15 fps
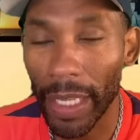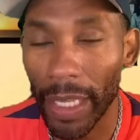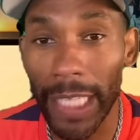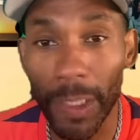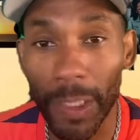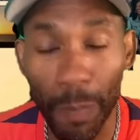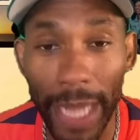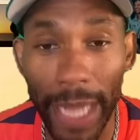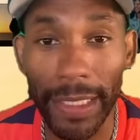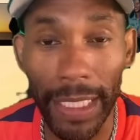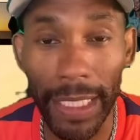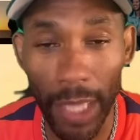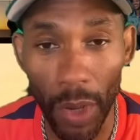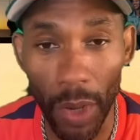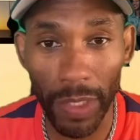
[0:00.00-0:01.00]

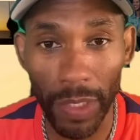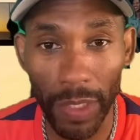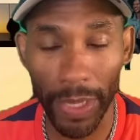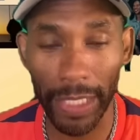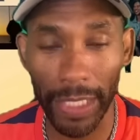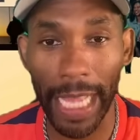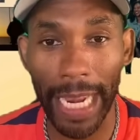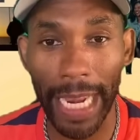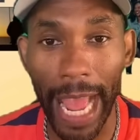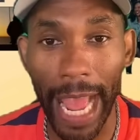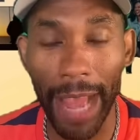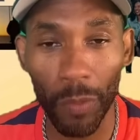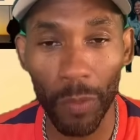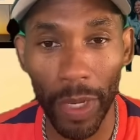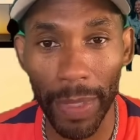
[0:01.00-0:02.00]
especially those of us that
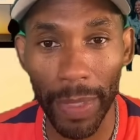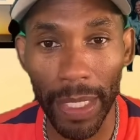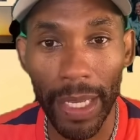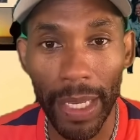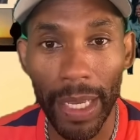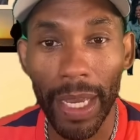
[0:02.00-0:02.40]
have women,